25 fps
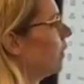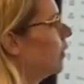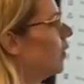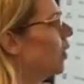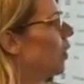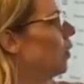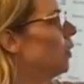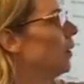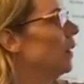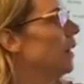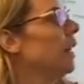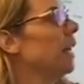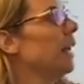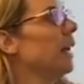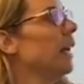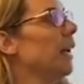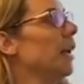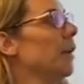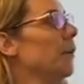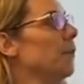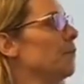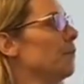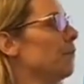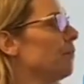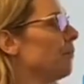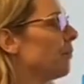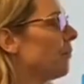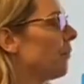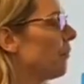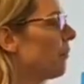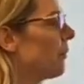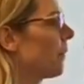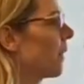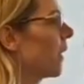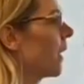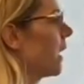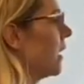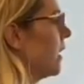got on here
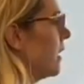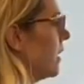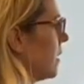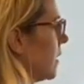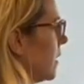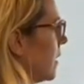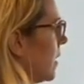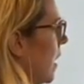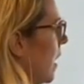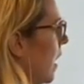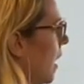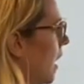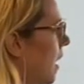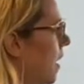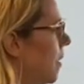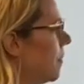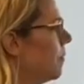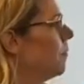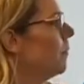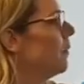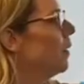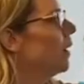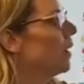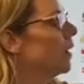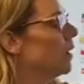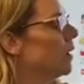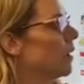some